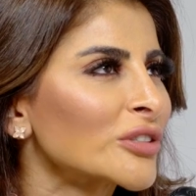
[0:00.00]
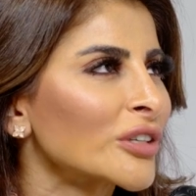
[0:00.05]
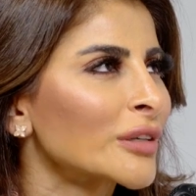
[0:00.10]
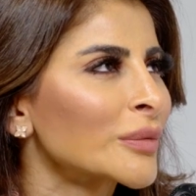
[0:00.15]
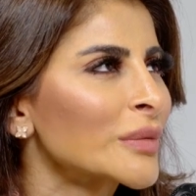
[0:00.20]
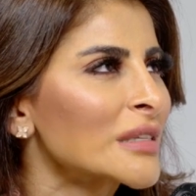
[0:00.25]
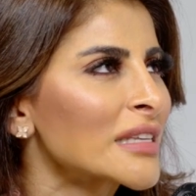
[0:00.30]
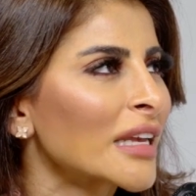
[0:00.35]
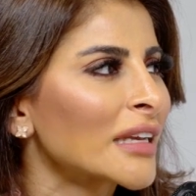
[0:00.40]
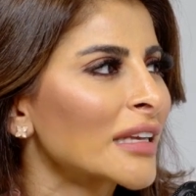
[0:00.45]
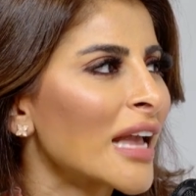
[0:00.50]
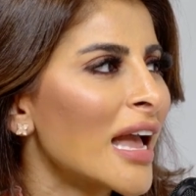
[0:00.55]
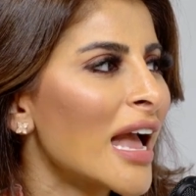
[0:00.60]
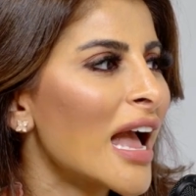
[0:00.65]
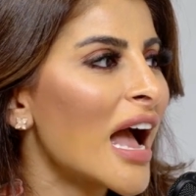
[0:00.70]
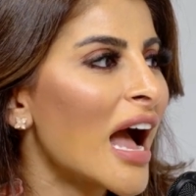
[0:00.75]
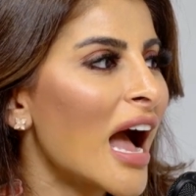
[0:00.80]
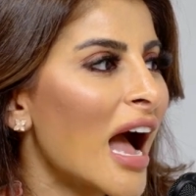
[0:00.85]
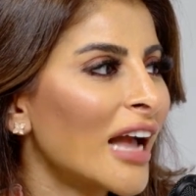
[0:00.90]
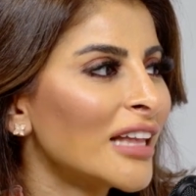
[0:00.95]
And it was like,
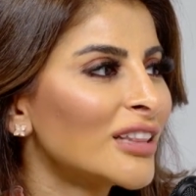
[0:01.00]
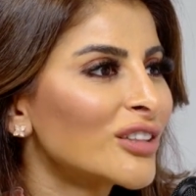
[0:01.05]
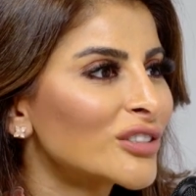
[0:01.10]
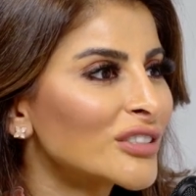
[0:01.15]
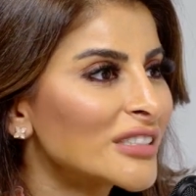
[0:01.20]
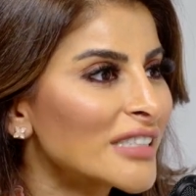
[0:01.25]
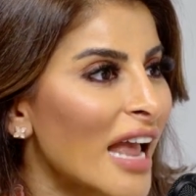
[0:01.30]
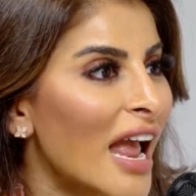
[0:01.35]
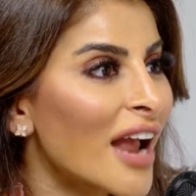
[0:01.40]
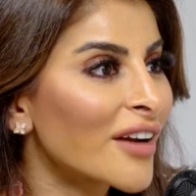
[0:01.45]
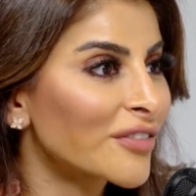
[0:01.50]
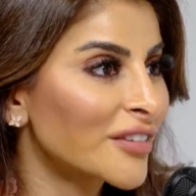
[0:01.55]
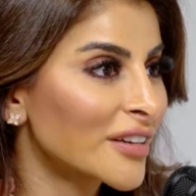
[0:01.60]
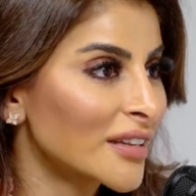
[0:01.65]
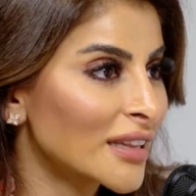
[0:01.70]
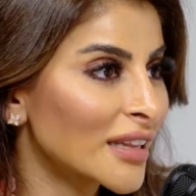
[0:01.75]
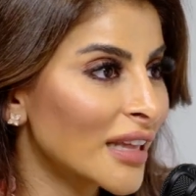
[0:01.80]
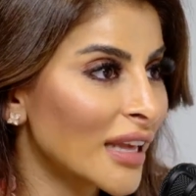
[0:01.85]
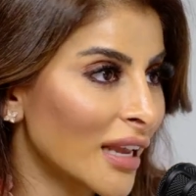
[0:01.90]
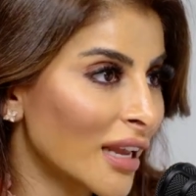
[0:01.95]
I learned
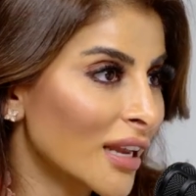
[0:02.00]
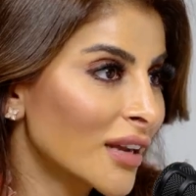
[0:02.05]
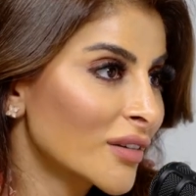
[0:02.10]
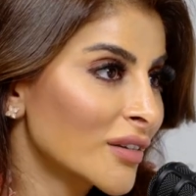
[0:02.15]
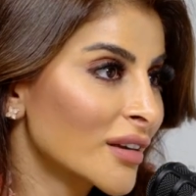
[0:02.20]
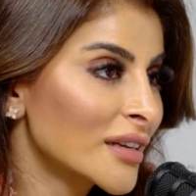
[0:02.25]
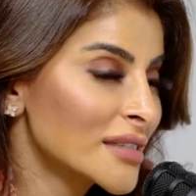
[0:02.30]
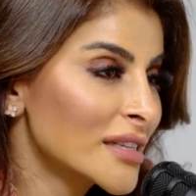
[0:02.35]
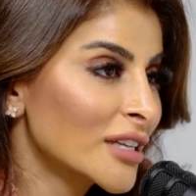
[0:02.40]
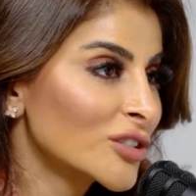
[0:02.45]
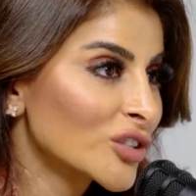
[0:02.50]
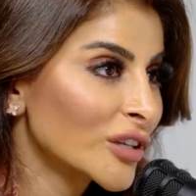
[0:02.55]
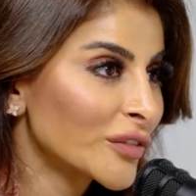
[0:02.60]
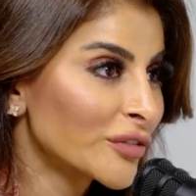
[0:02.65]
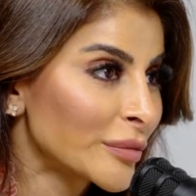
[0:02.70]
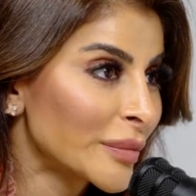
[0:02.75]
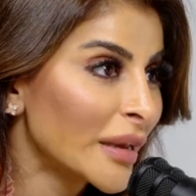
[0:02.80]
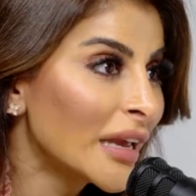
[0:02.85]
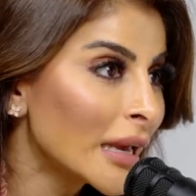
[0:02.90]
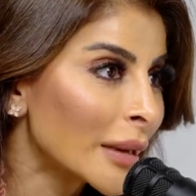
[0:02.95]
everything essentially
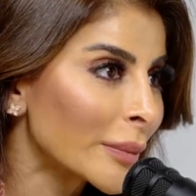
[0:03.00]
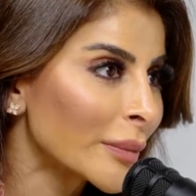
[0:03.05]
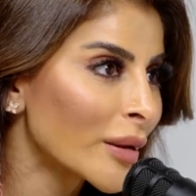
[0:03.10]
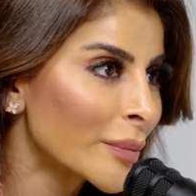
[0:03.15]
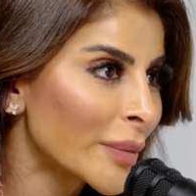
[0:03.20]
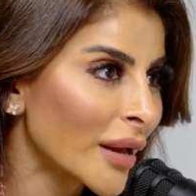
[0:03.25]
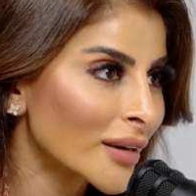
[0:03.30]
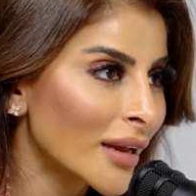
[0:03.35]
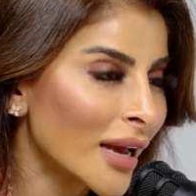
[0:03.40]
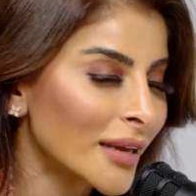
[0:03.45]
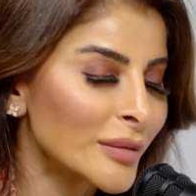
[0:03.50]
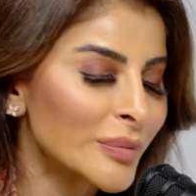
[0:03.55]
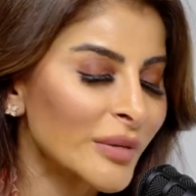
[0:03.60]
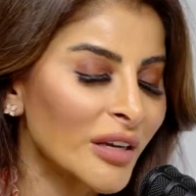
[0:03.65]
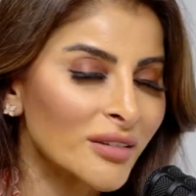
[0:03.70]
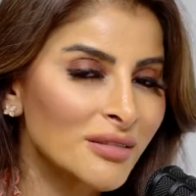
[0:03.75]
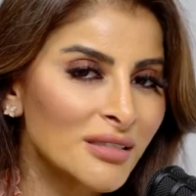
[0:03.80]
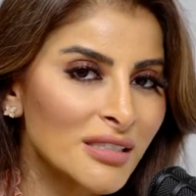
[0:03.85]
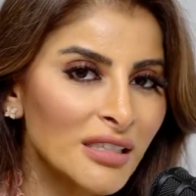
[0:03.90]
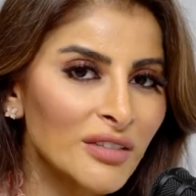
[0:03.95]
from him about how to be
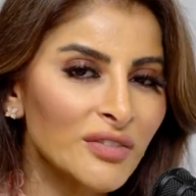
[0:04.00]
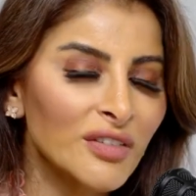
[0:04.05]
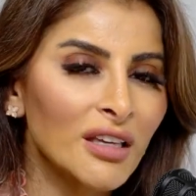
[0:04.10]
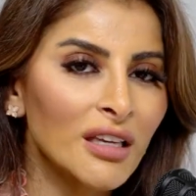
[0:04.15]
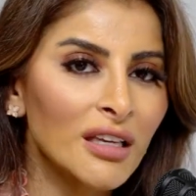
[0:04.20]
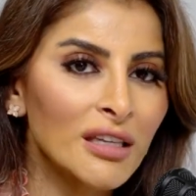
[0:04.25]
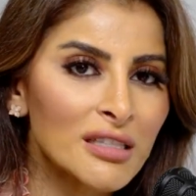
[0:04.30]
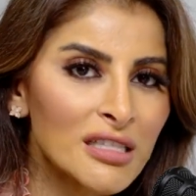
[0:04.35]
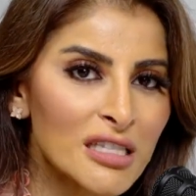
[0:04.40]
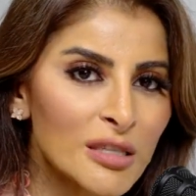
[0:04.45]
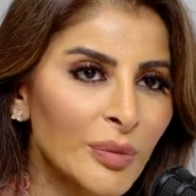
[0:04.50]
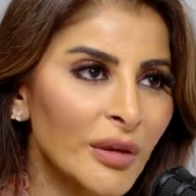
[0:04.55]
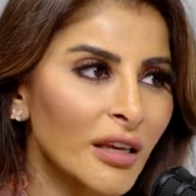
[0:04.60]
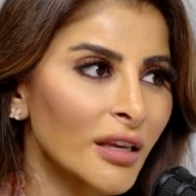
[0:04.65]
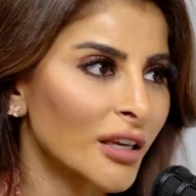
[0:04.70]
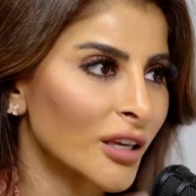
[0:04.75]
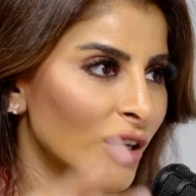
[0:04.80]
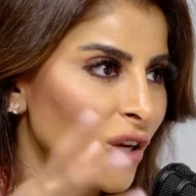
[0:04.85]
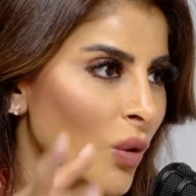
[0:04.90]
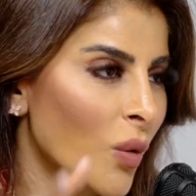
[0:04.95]
on TV and
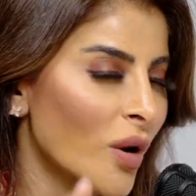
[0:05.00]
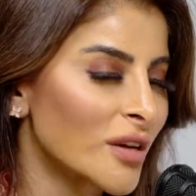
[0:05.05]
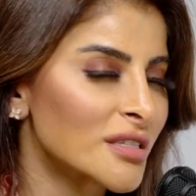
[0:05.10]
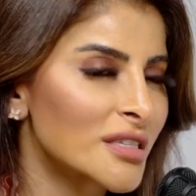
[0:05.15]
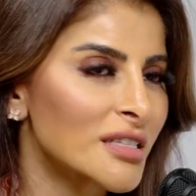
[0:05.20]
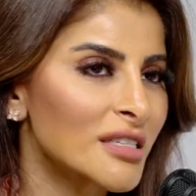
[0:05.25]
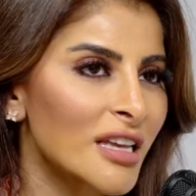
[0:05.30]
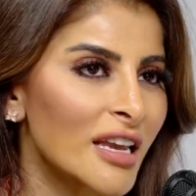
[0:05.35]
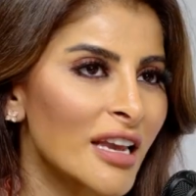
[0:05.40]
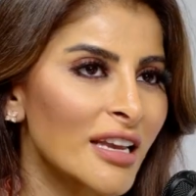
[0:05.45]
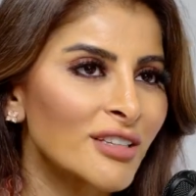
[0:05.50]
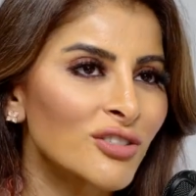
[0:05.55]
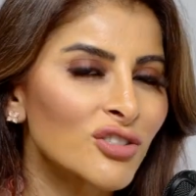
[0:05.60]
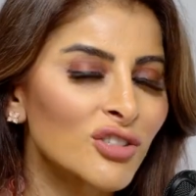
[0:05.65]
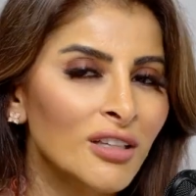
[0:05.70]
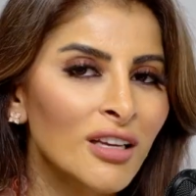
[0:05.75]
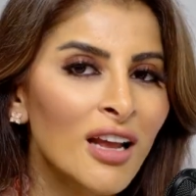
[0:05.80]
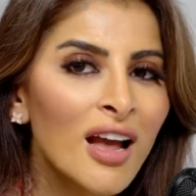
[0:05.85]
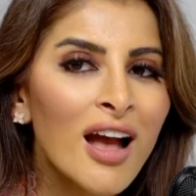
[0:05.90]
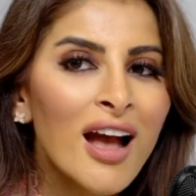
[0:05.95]
speak and go on stage.
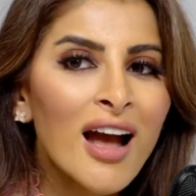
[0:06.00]
And,